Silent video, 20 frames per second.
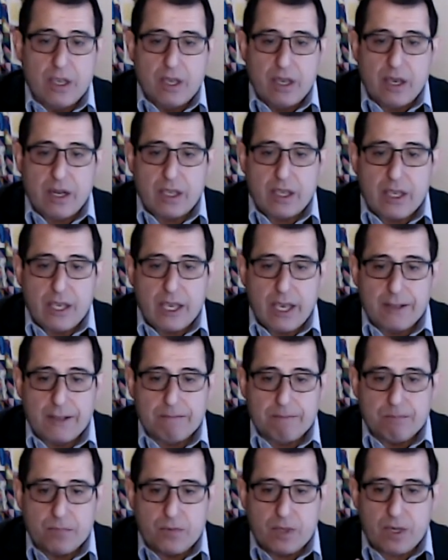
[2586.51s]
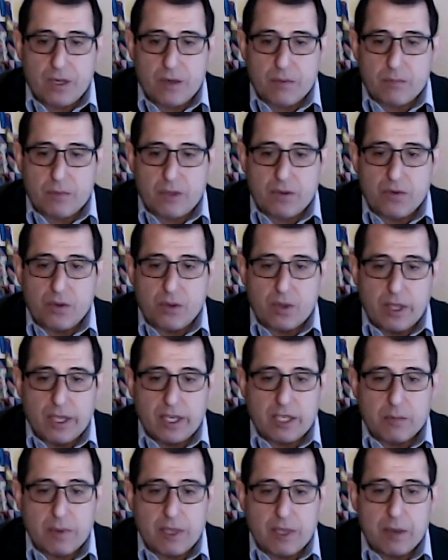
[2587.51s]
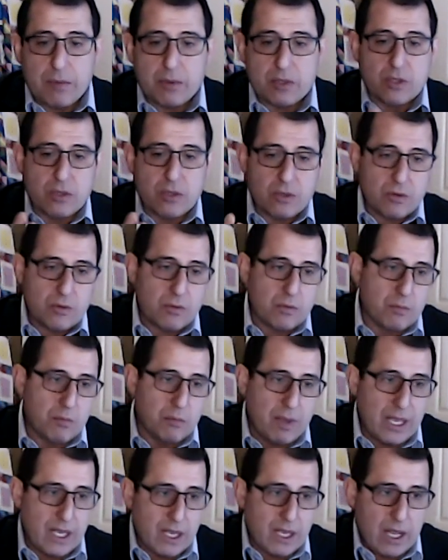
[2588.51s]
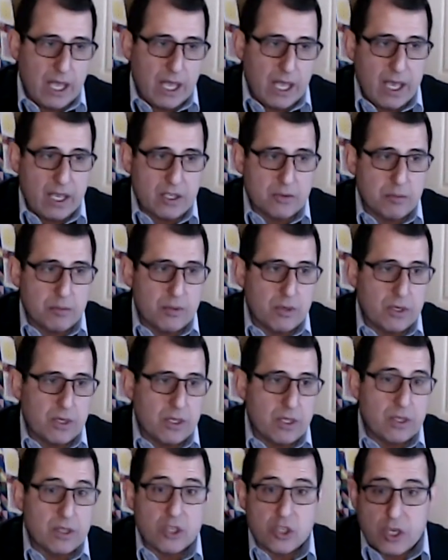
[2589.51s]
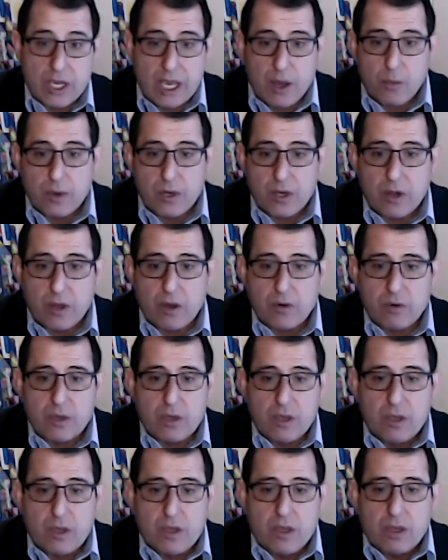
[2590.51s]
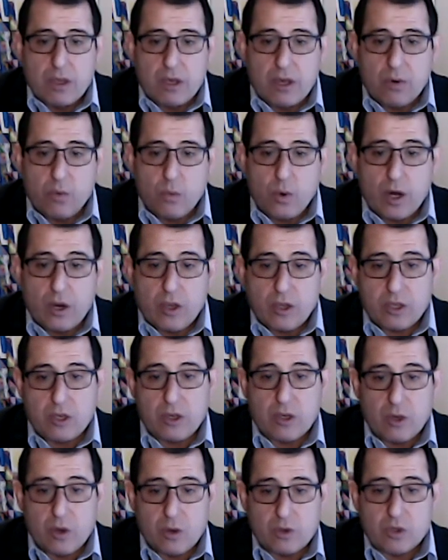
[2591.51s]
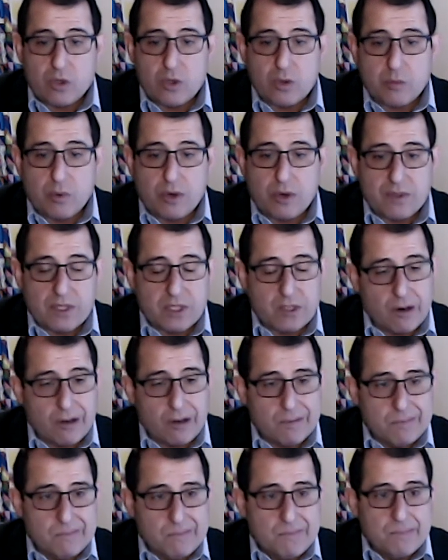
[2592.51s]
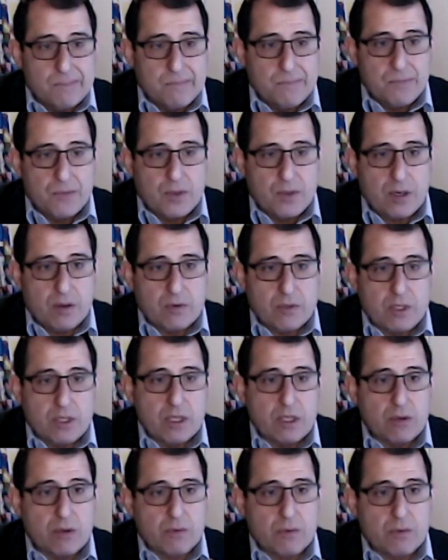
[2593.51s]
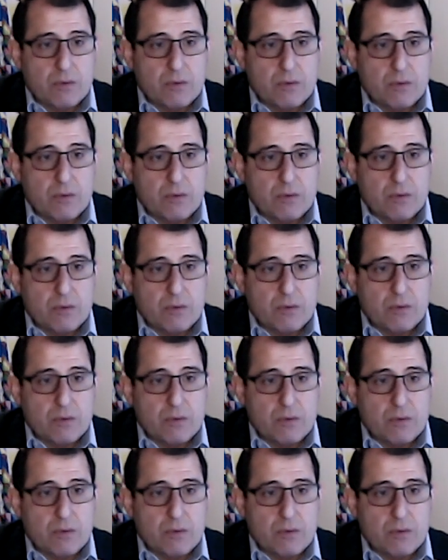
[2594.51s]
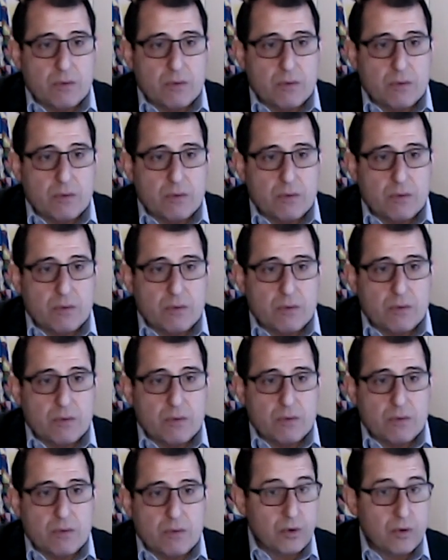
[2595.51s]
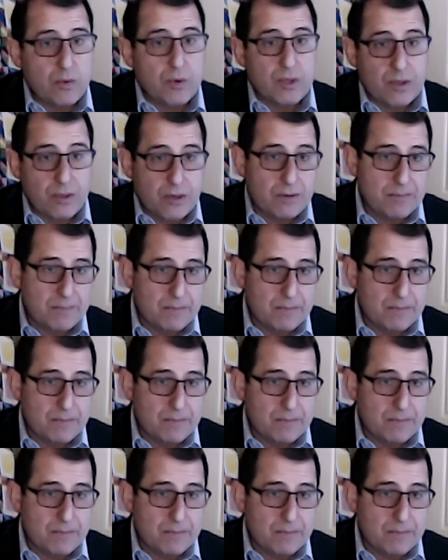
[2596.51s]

And again, if you'd like to be able to, Megan has put in the chat window where you can go to Privitar to get the deck slides that I just went through with you